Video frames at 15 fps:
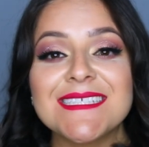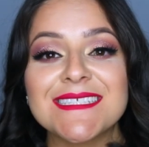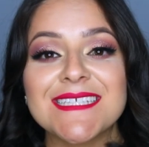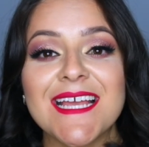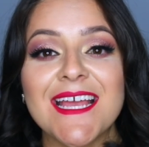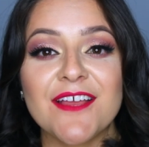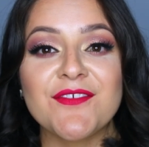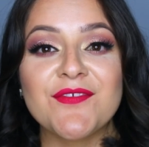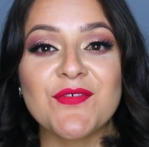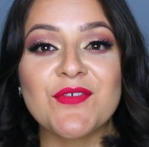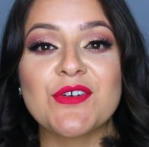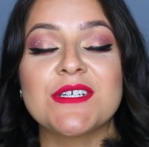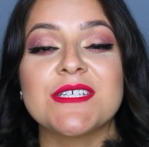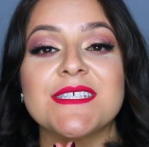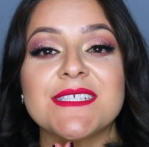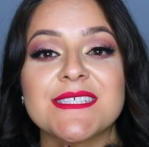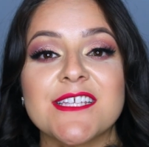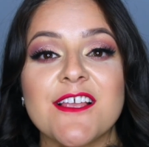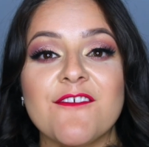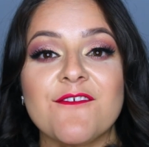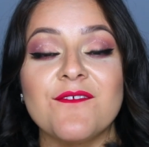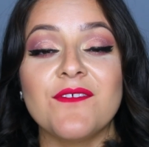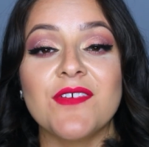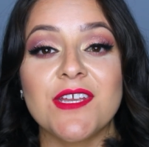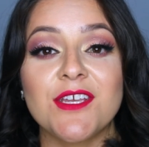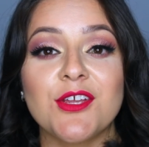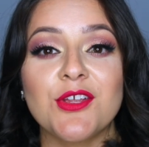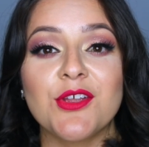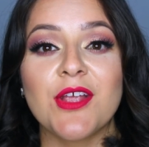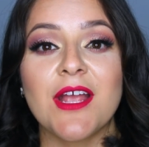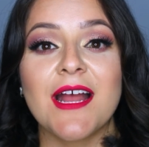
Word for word: is it for this video you